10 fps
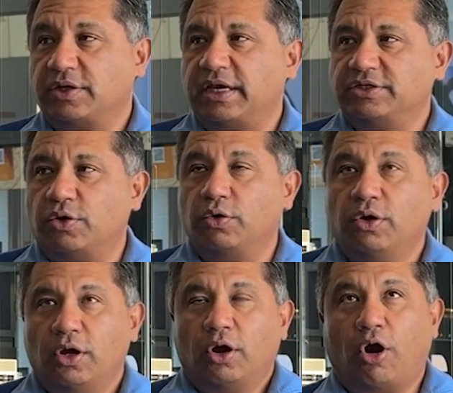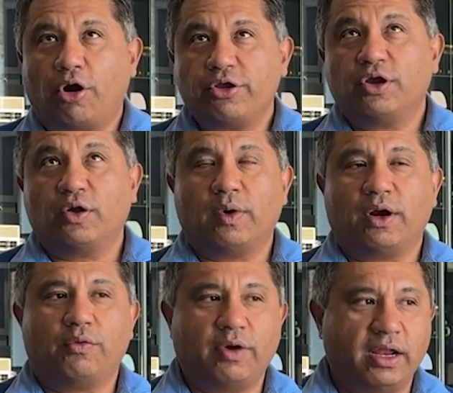Okay, so yeah. are you going to want
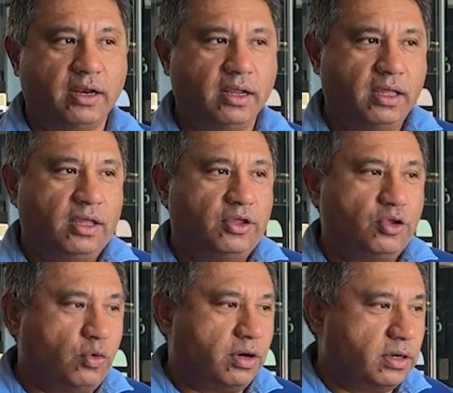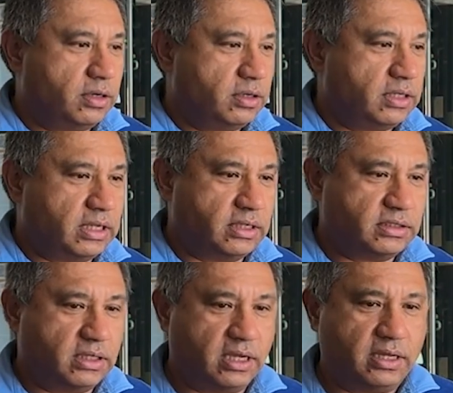to run your
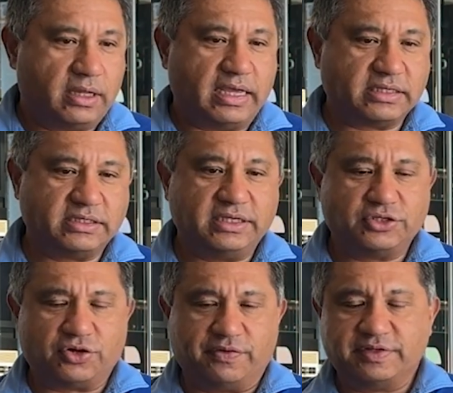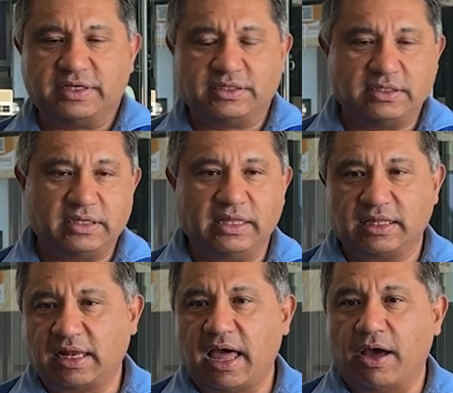uh, SSE services in the
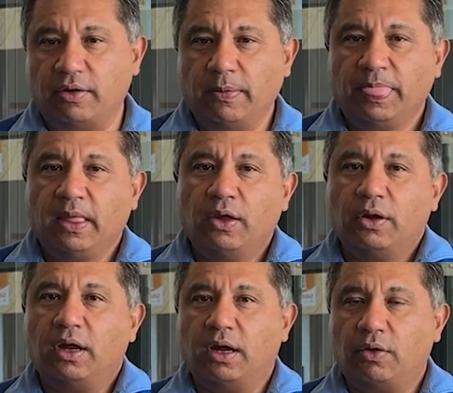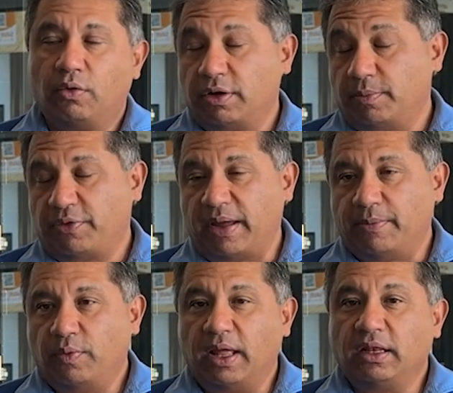cloud uh, or
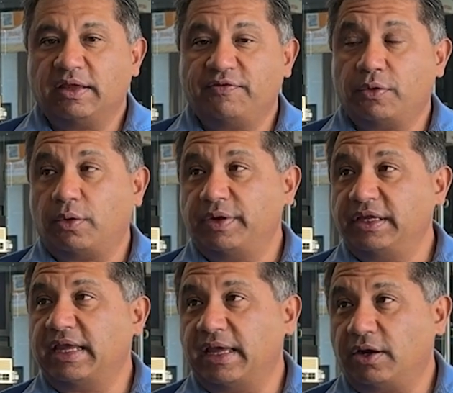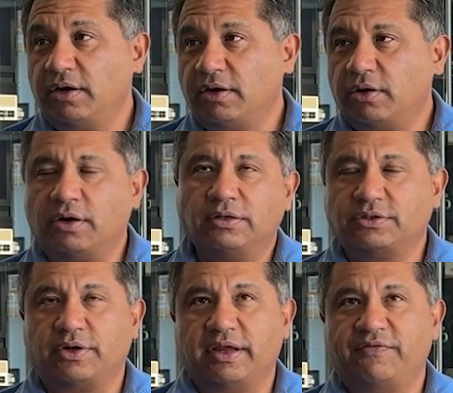on-prem? Well, if you're a retailer, or
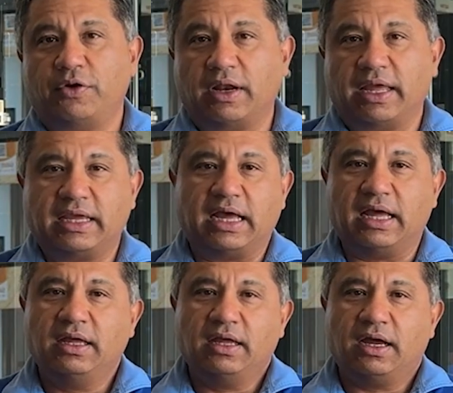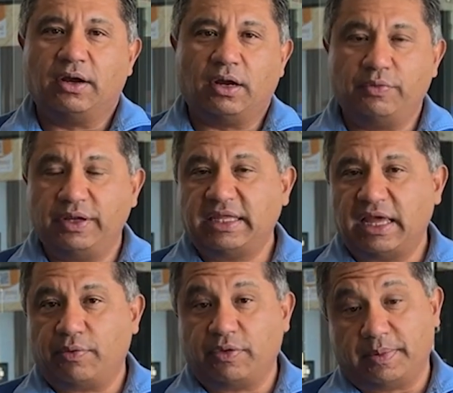sorry, if you're like a, a
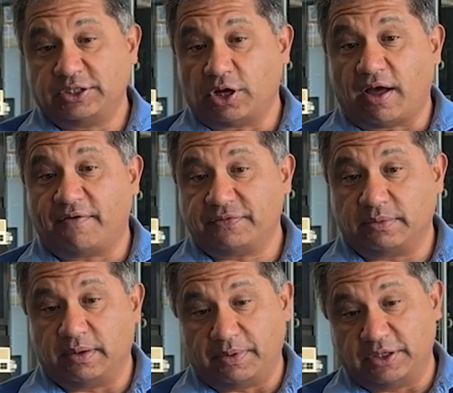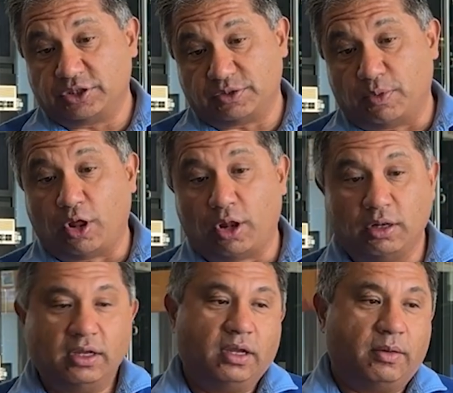retailer with a bunch of off, a bunch of
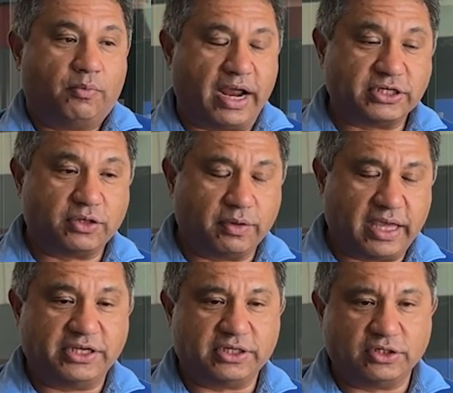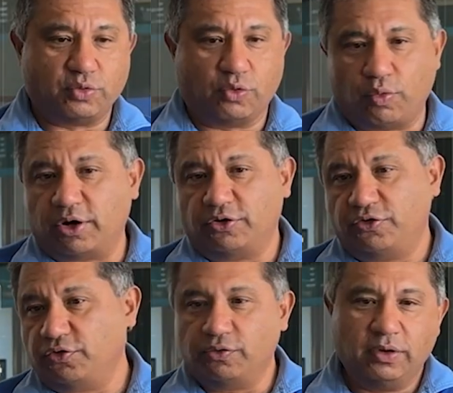small branch locations with mm-hmm. one or mm-hmm.
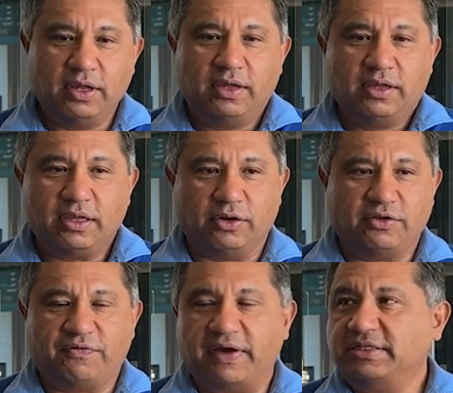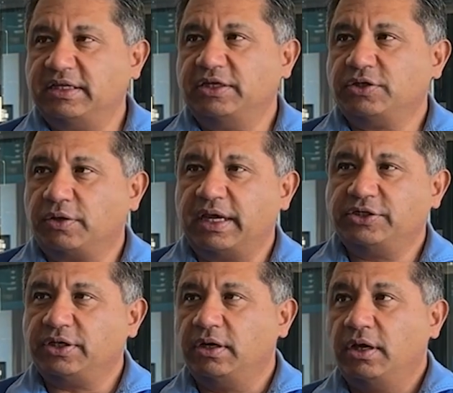two you know devices in each
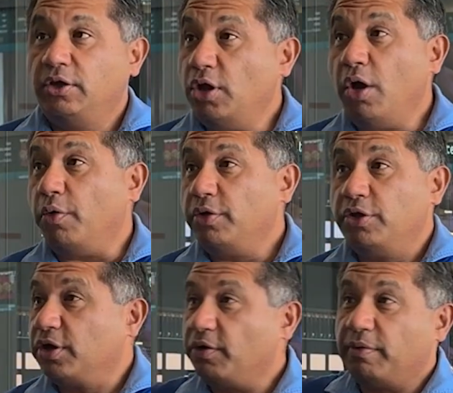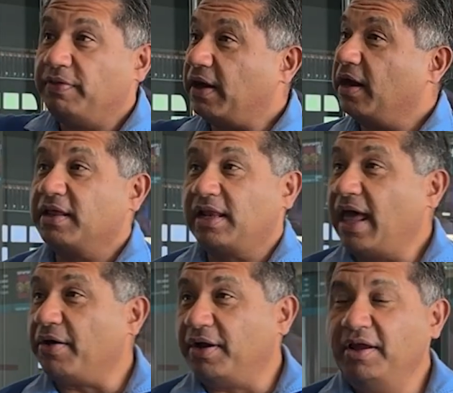location. No, you're going to run that out of the
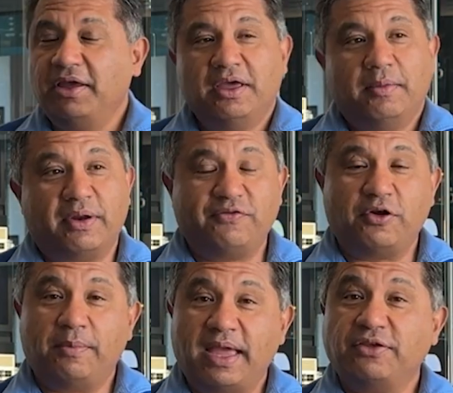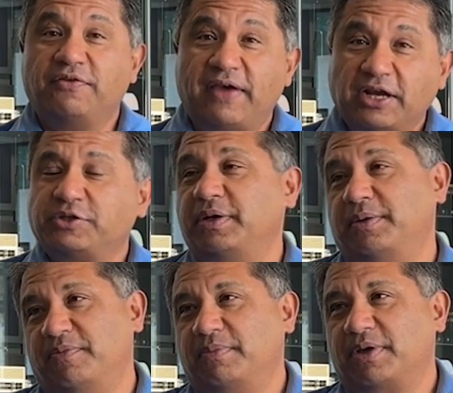right, cloud. Right. But if you're a
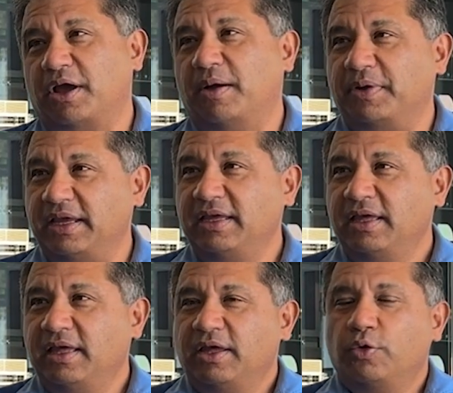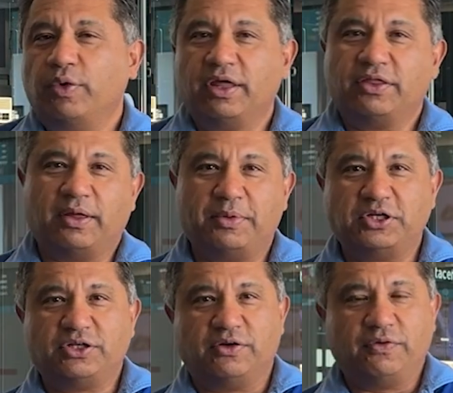manufacturing company yep. with a
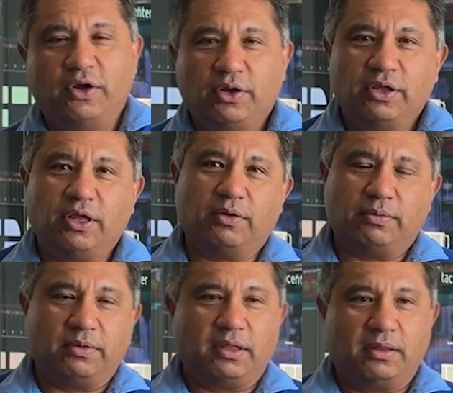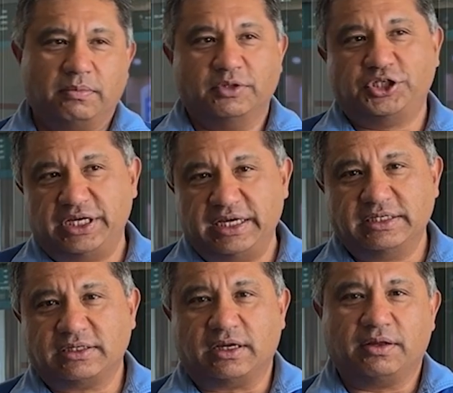bunch of you know,
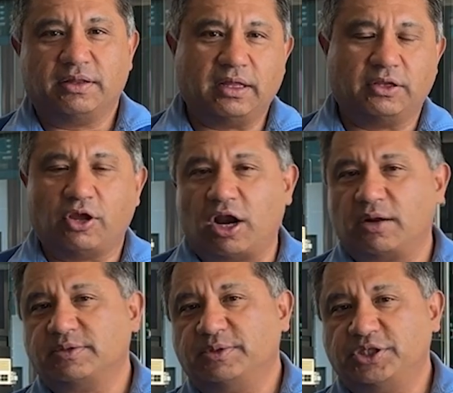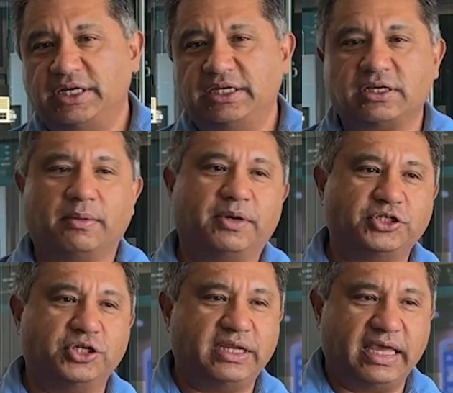machines, uh, autonomous machines, and a
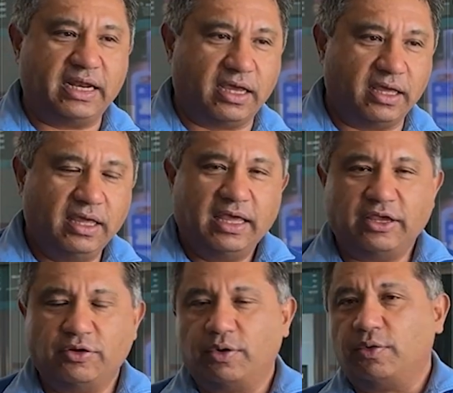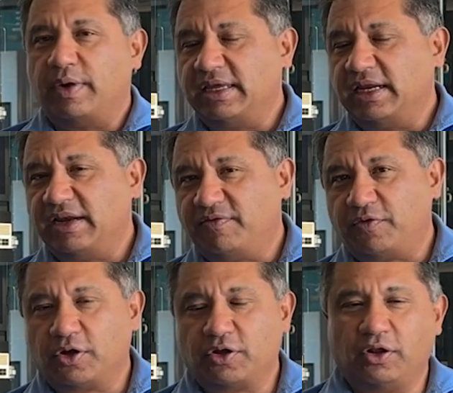bunch of data, and you're in a regulated
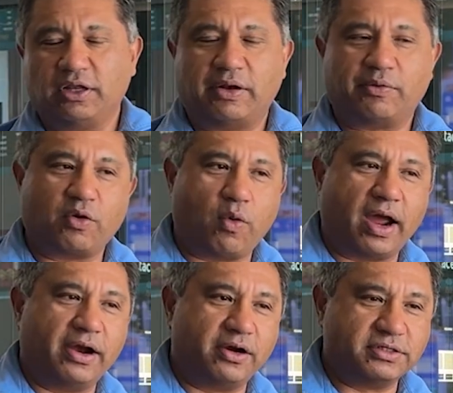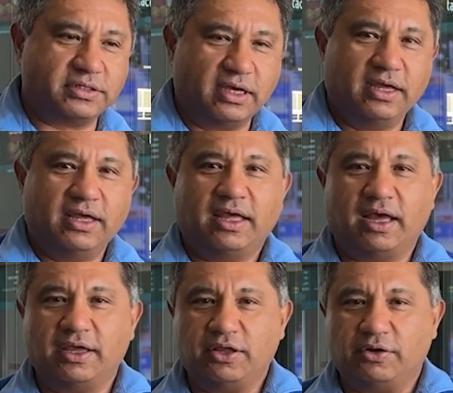vertical that requires,
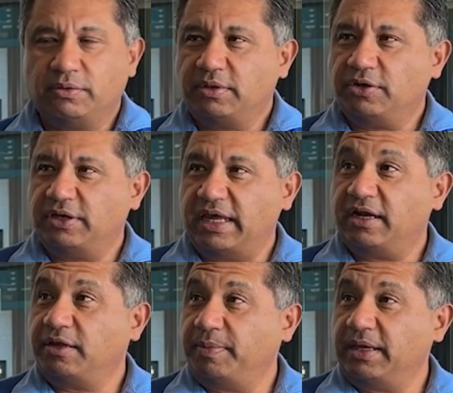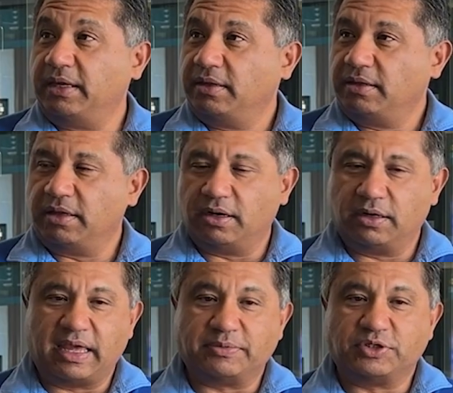uh, you know, your data to be you know,
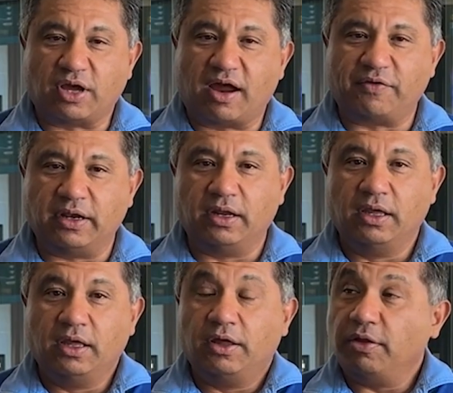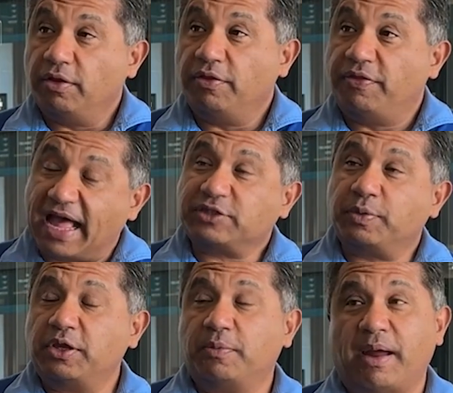kept sovereign. That's
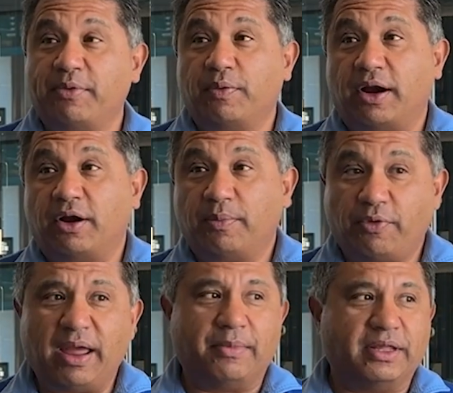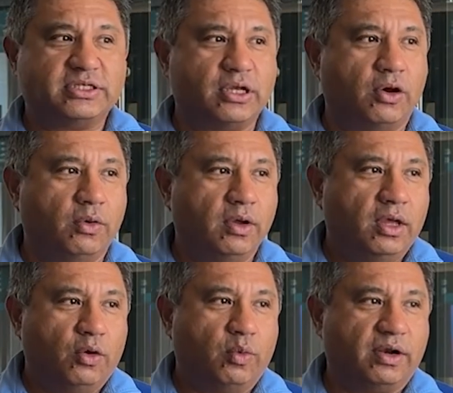when you'd probably run it on-prem. And so,
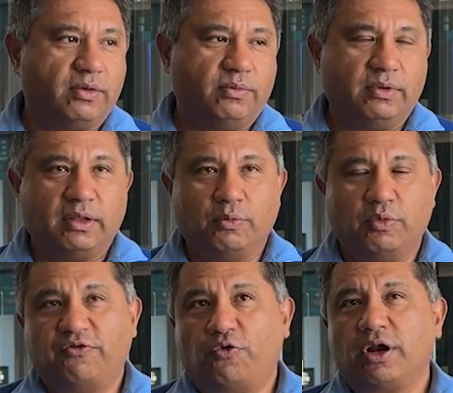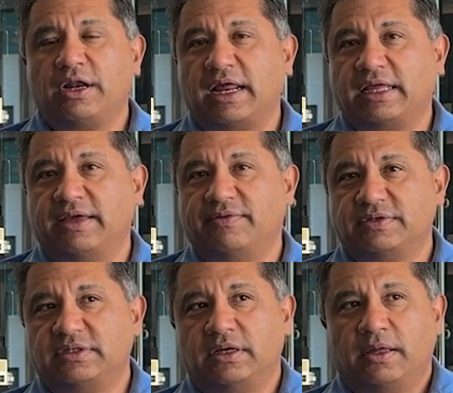sure. what what Fortinet
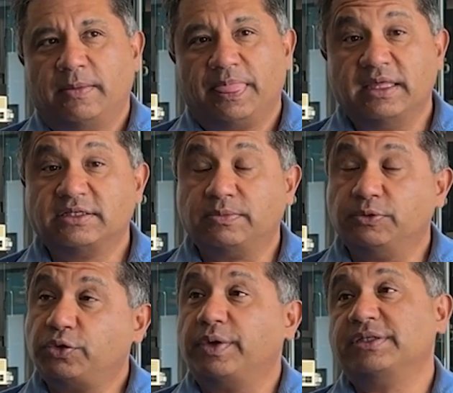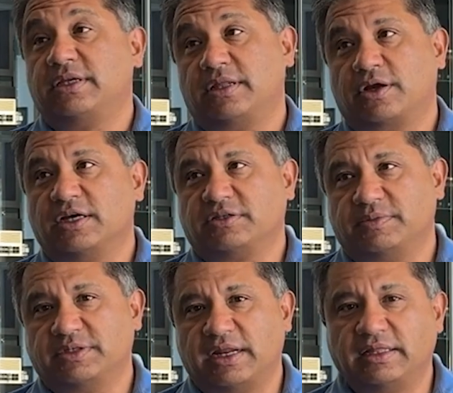gives is some choice to their
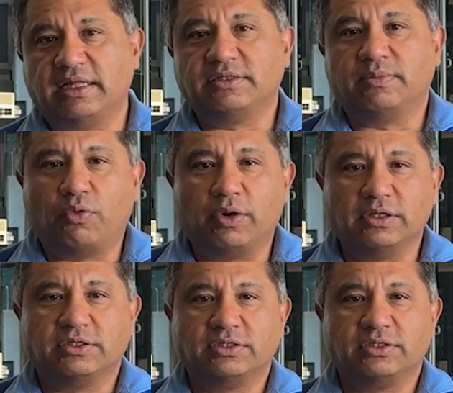customers, and I think that's important.